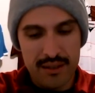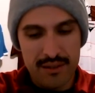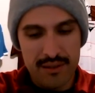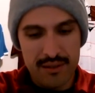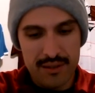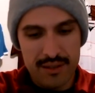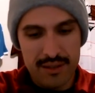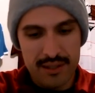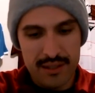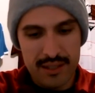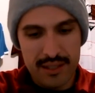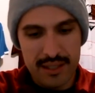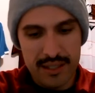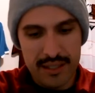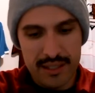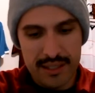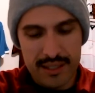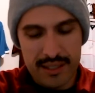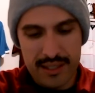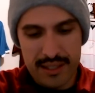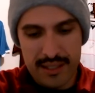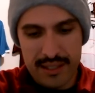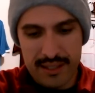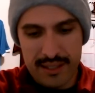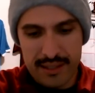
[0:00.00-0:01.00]
let's see,
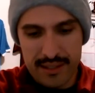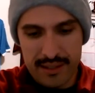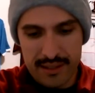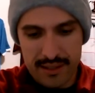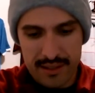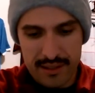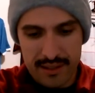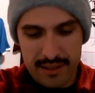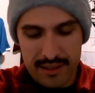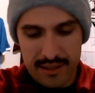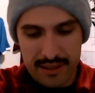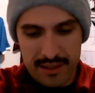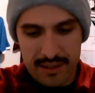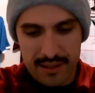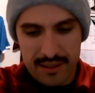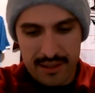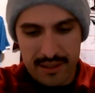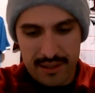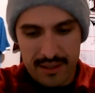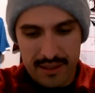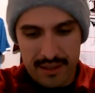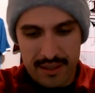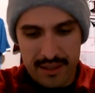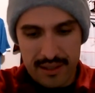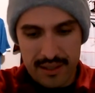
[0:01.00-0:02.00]
it's a
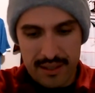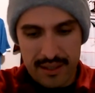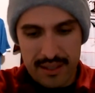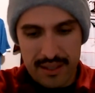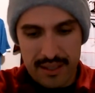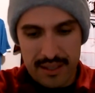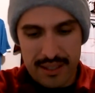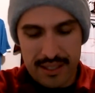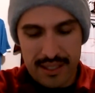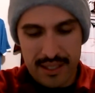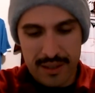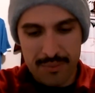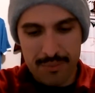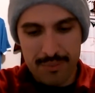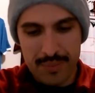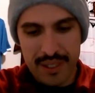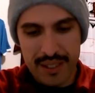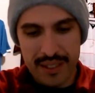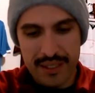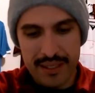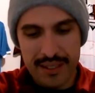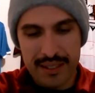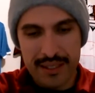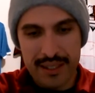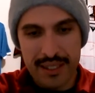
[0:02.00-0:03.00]

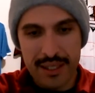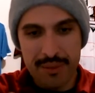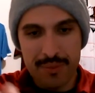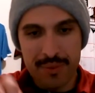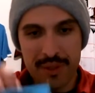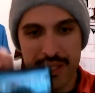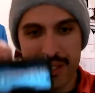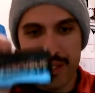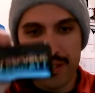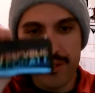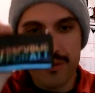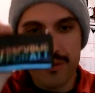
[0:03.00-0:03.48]
button clip there,